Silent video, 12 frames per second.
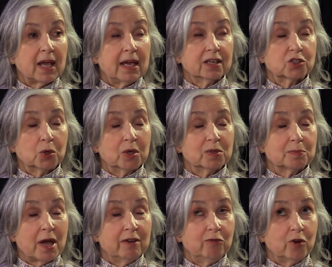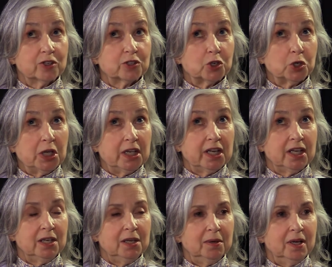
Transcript: actually it was my foster kitty,